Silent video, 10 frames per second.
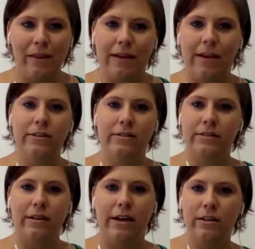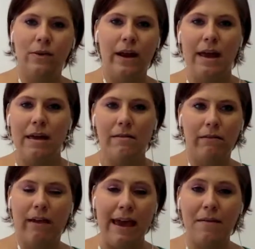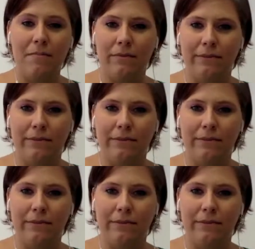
here's what I am,